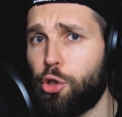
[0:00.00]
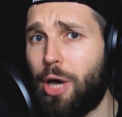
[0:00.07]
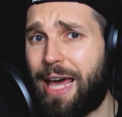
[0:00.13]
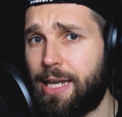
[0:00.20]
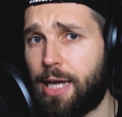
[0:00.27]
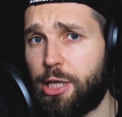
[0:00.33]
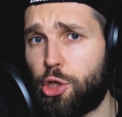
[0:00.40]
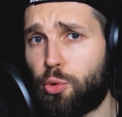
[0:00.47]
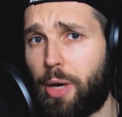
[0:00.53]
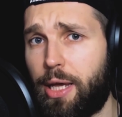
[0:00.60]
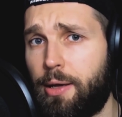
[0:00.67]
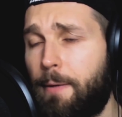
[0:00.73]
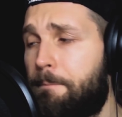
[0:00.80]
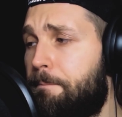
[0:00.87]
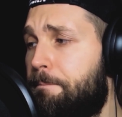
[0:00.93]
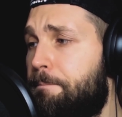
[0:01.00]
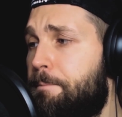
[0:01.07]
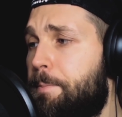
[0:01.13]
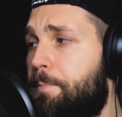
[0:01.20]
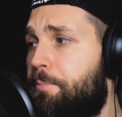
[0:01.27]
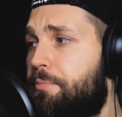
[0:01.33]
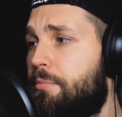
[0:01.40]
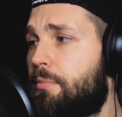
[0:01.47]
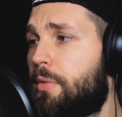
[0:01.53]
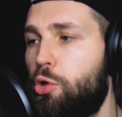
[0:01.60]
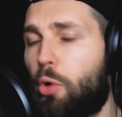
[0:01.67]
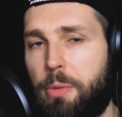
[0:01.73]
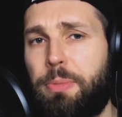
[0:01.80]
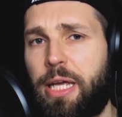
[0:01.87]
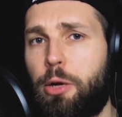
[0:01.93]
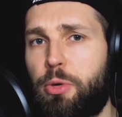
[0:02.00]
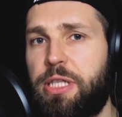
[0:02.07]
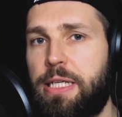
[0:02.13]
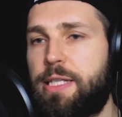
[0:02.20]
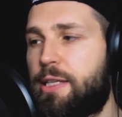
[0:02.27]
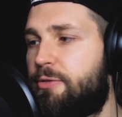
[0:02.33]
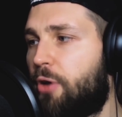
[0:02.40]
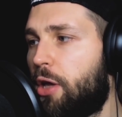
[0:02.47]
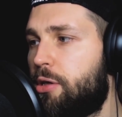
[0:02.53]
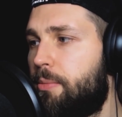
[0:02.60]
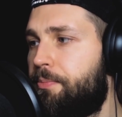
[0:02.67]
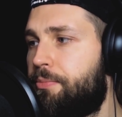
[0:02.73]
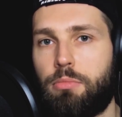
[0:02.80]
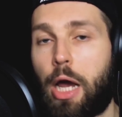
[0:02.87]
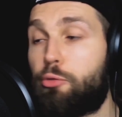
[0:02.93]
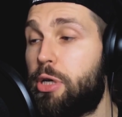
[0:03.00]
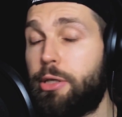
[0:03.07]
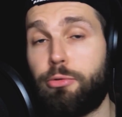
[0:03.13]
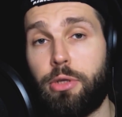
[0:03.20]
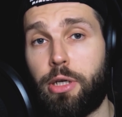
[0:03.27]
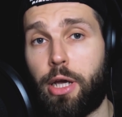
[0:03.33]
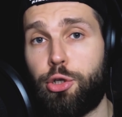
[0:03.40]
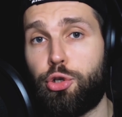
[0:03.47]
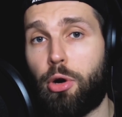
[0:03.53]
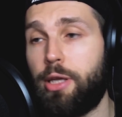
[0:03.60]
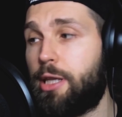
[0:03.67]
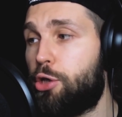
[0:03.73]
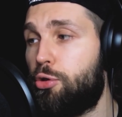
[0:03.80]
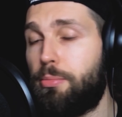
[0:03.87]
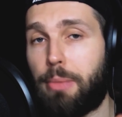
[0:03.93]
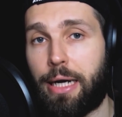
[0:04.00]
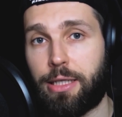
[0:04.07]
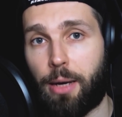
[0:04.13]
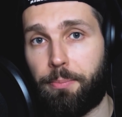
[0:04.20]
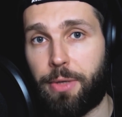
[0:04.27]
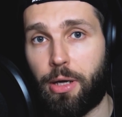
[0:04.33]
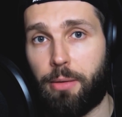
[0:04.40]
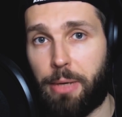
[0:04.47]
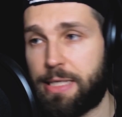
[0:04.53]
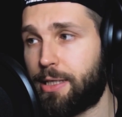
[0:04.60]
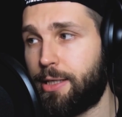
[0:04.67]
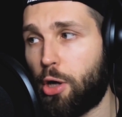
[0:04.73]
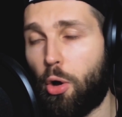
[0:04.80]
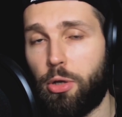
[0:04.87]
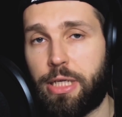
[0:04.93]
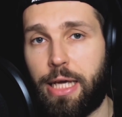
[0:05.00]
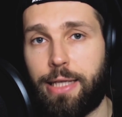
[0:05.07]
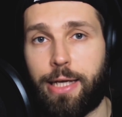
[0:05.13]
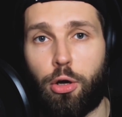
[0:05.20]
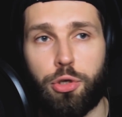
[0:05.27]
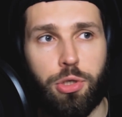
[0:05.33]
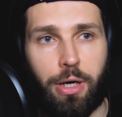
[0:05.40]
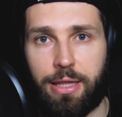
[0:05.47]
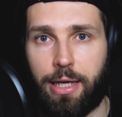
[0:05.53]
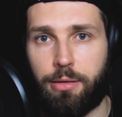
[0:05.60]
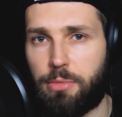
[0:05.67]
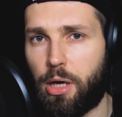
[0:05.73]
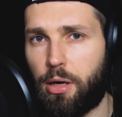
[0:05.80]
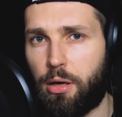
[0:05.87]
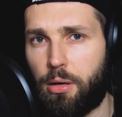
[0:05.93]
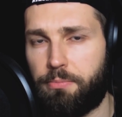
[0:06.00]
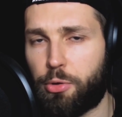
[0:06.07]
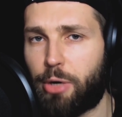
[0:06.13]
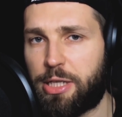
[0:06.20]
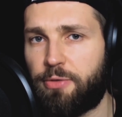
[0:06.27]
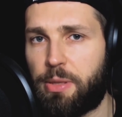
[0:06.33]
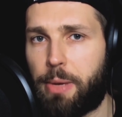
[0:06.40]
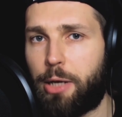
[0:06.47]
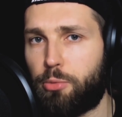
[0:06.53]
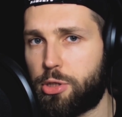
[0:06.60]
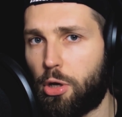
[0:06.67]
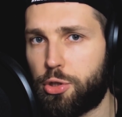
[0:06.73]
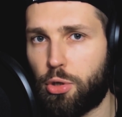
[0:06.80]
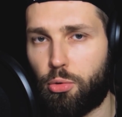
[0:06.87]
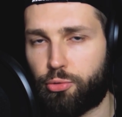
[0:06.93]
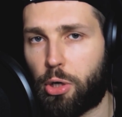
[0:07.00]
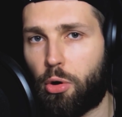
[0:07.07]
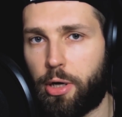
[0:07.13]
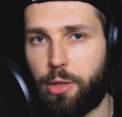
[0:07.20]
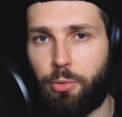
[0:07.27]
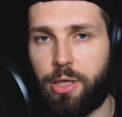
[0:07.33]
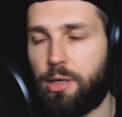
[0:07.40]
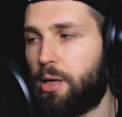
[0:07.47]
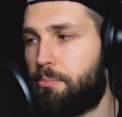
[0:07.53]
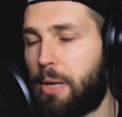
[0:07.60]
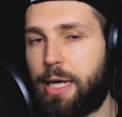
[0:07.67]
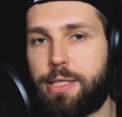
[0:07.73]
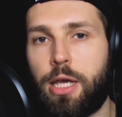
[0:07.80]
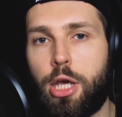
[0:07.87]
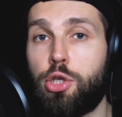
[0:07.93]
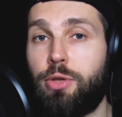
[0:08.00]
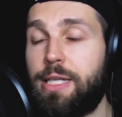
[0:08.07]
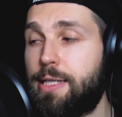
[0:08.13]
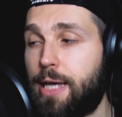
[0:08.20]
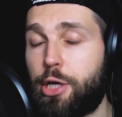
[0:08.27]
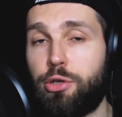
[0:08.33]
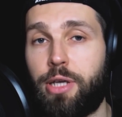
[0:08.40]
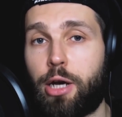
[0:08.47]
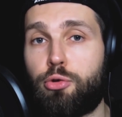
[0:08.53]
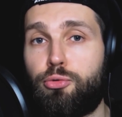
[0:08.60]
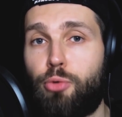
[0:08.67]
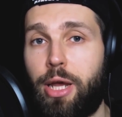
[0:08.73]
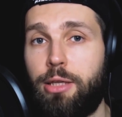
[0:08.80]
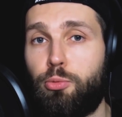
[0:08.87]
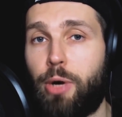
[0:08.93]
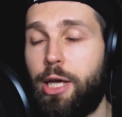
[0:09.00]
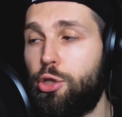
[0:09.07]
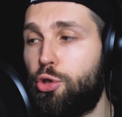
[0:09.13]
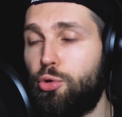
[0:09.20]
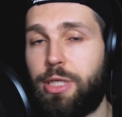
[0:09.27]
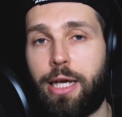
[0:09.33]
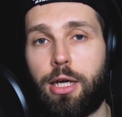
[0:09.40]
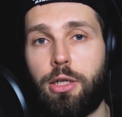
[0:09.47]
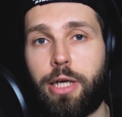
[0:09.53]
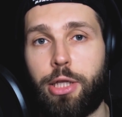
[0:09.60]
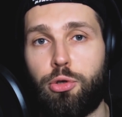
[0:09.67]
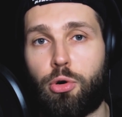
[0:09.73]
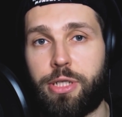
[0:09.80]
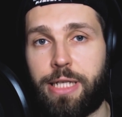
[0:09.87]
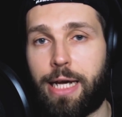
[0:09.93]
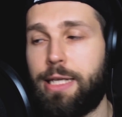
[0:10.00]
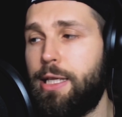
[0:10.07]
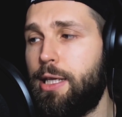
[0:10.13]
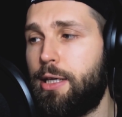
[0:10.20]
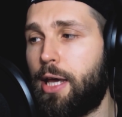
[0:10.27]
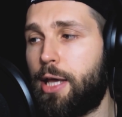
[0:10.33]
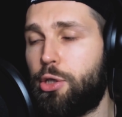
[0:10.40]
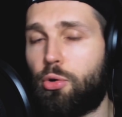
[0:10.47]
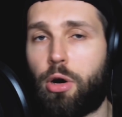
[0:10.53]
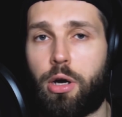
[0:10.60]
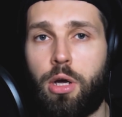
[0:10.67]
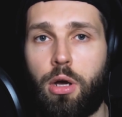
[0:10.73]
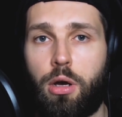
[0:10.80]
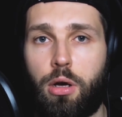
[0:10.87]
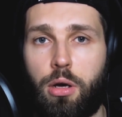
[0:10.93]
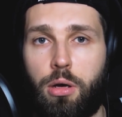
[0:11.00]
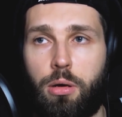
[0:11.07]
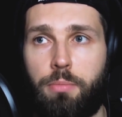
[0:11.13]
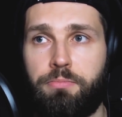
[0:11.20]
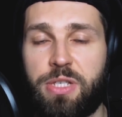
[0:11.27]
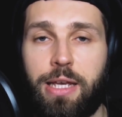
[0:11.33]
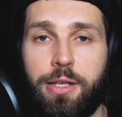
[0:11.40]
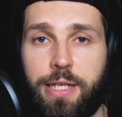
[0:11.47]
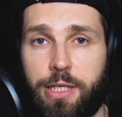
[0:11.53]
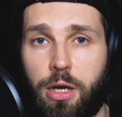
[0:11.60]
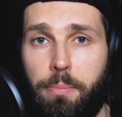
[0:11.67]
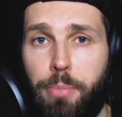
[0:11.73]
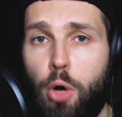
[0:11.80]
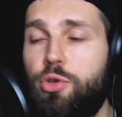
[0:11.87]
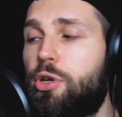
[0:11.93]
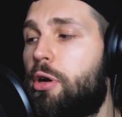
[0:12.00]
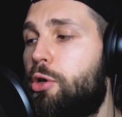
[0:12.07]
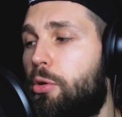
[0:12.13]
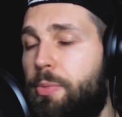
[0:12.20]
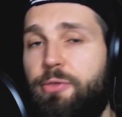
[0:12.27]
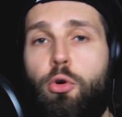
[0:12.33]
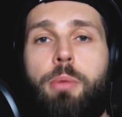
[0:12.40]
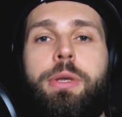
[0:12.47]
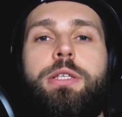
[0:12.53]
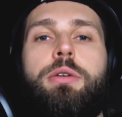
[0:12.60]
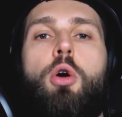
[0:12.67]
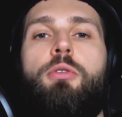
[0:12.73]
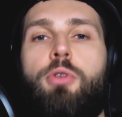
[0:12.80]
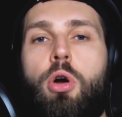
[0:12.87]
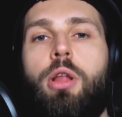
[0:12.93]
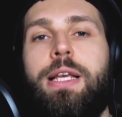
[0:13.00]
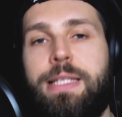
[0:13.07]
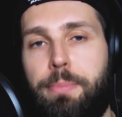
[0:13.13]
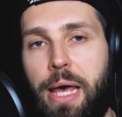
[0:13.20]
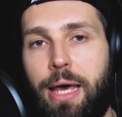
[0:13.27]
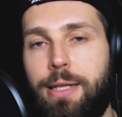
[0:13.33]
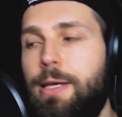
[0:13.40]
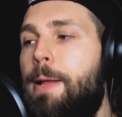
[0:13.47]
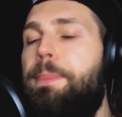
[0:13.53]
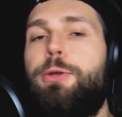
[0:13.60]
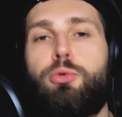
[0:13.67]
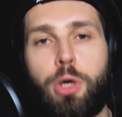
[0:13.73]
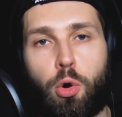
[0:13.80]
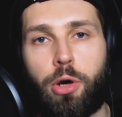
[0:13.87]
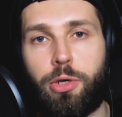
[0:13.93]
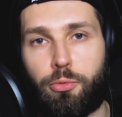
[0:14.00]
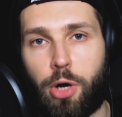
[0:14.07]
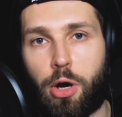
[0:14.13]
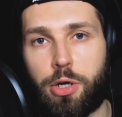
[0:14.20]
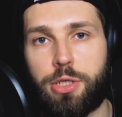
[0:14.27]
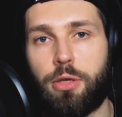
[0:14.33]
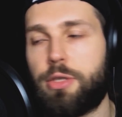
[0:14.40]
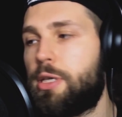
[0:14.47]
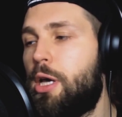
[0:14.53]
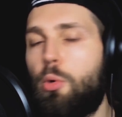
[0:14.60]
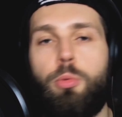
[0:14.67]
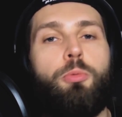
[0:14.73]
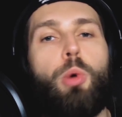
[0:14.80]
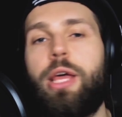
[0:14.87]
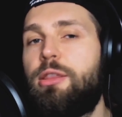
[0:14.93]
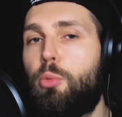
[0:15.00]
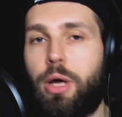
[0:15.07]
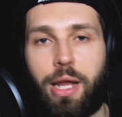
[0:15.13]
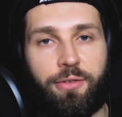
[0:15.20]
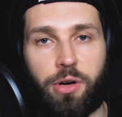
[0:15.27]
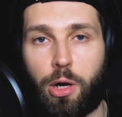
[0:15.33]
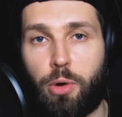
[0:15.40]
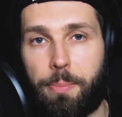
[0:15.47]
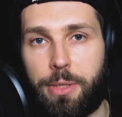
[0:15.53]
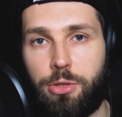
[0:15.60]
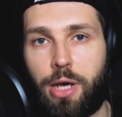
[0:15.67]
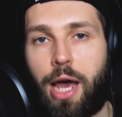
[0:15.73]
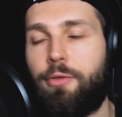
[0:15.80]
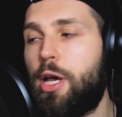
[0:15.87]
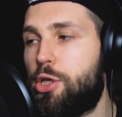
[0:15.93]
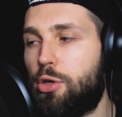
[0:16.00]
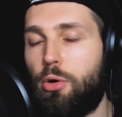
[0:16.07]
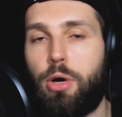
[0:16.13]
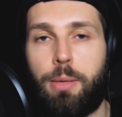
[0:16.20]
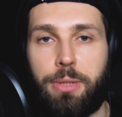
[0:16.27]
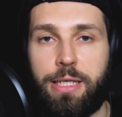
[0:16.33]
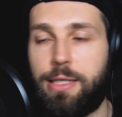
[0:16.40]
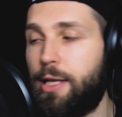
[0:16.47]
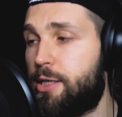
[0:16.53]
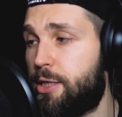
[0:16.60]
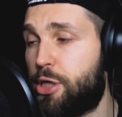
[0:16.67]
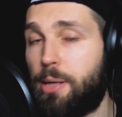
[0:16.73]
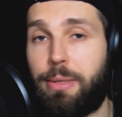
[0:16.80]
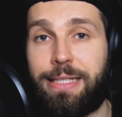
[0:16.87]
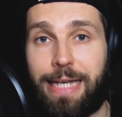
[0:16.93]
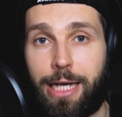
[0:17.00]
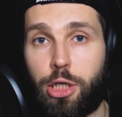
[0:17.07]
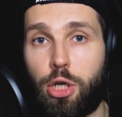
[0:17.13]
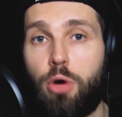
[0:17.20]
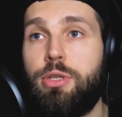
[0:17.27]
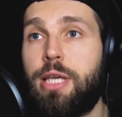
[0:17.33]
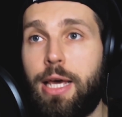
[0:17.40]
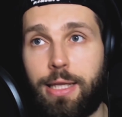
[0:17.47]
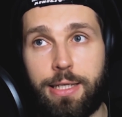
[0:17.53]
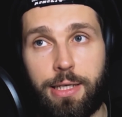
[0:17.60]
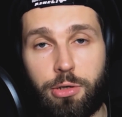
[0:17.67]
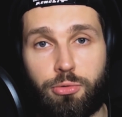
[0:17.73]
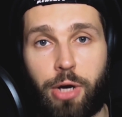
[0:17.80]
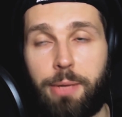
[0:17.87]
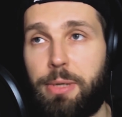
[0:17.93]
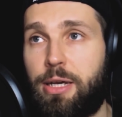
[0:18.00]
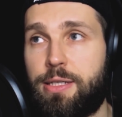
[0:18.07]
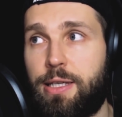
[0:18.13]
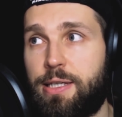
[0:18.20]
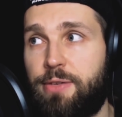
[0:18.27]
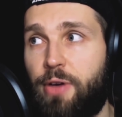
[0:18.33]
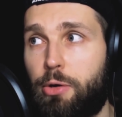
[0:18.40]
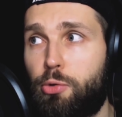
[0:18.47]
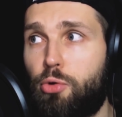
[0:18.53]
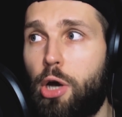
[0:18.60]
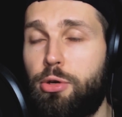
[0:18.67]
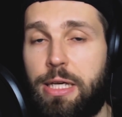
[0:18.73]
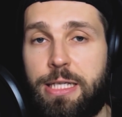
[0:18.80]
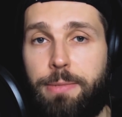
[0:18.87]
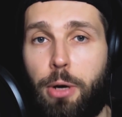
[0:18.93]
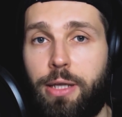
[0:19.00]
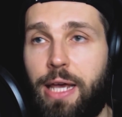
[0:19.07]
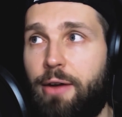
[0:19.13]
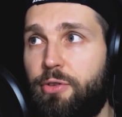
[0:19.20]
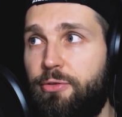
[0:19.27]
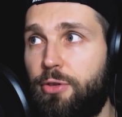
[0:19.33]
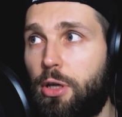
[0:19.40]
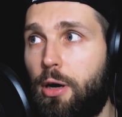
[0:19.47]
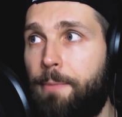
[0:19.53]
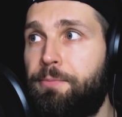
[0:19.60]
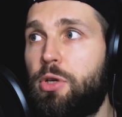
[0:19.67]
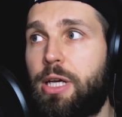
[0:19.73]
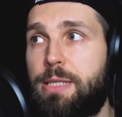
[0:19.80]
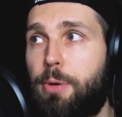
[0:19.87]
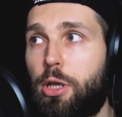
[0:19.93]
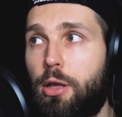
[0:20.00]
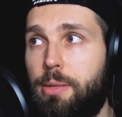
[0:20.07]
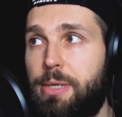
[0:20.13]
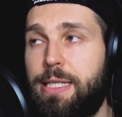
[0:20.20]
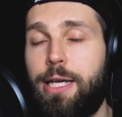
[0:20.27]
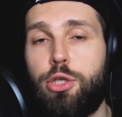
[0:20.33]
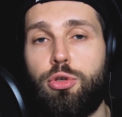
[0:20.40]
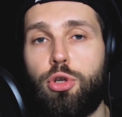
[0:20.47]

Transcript: You had a nice swing. You know how to swing. We're playing with decent volume. I really, really enjoyed that you mic'd up the, basically the whole kit. And also I think the, the rest of the band was also recorded with the uh, mics. So this is actually a great way to take a look at your technique, at your uh, skills as a composer, your performance overall as a band to record your rehearsals with whatever equipment you have. So please, ladies and gentlemen, take notes. This is great because this is very raw. You can spot every flaw. You can spot all the mistakes.